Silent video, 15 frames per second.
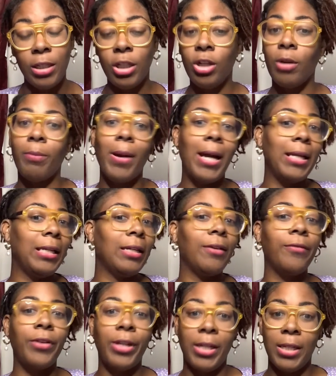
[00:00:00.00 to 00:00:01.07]
then your body
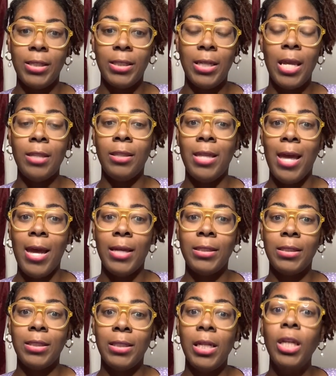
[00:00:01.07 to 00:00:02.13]
never gets that
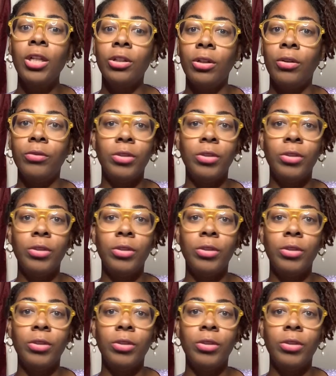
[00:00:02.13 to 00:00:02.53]
signal.